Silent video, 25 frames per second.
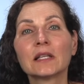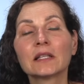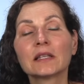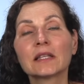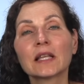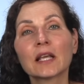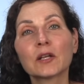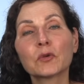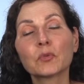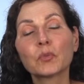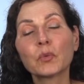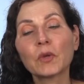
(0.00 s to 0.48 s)

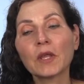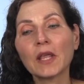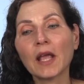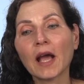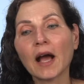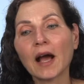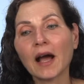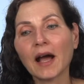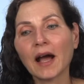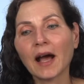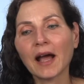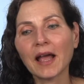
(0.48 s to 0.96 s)
That we
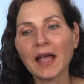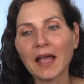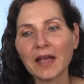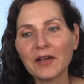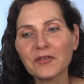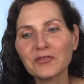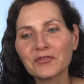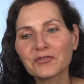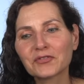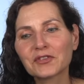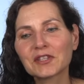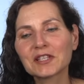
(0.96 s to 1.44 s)

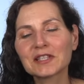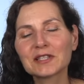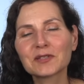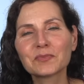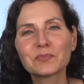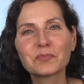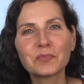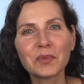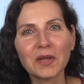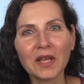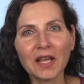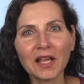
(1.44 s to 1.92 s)
have this
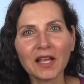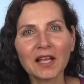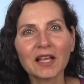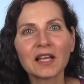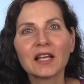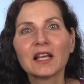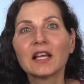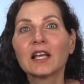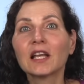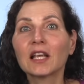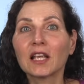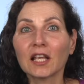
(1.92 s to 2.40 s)
big
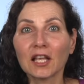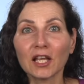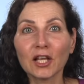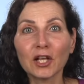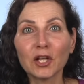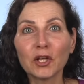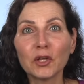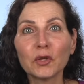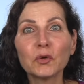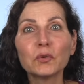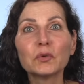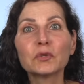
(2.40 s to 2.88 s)

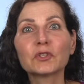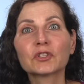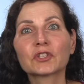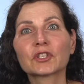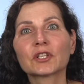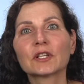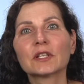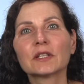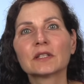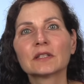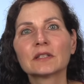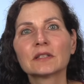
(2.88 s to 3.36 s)

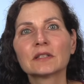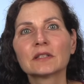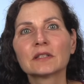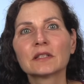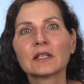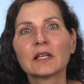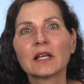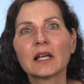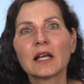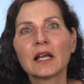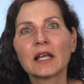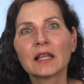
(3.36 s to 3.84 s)
illusion
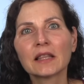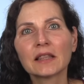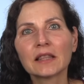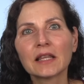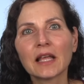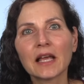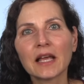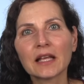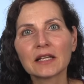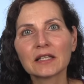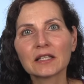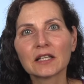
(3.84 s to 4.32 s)

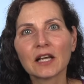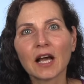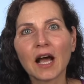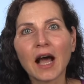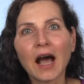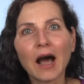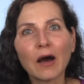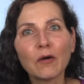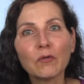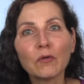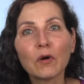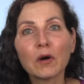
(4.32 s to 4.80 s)
that
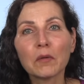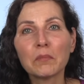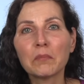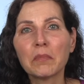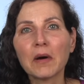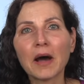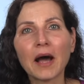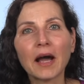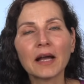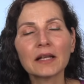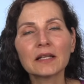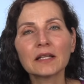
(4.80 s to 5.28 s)
our
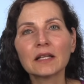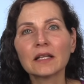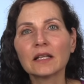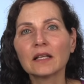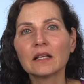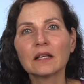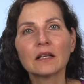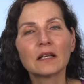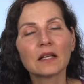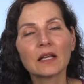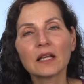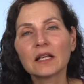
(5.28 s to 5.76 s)

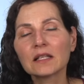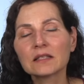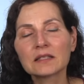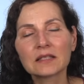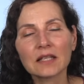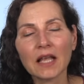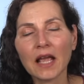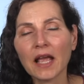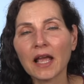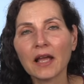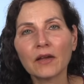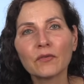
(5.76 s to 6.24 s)
body is
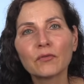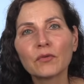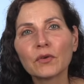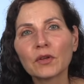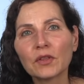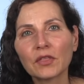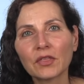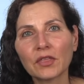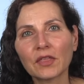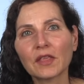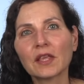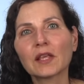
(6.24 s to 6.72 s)

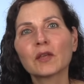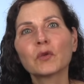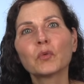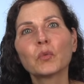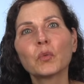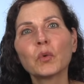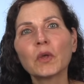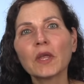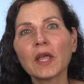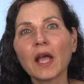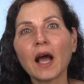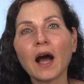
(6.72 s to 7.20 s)
everything
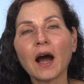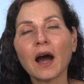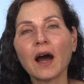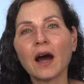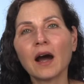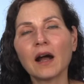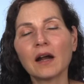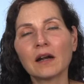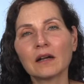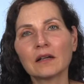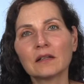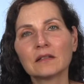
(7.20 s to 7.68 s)
we
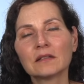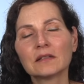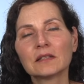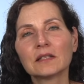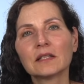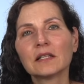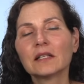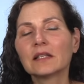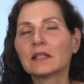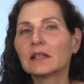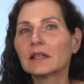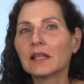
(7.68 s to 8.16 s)
are.
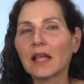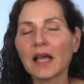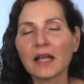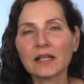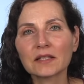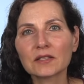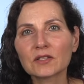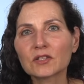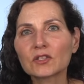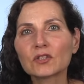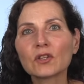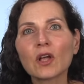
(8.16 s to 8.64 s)

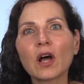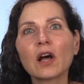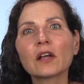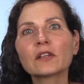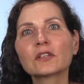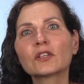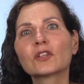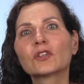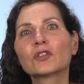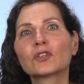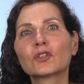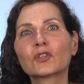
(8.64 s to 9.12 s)
That's
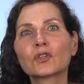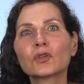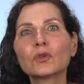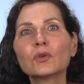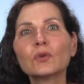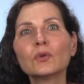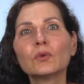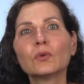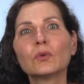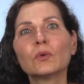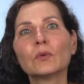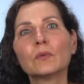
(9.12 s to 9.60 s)
not
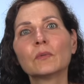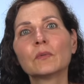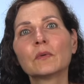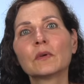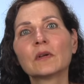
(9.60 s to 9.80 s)
true.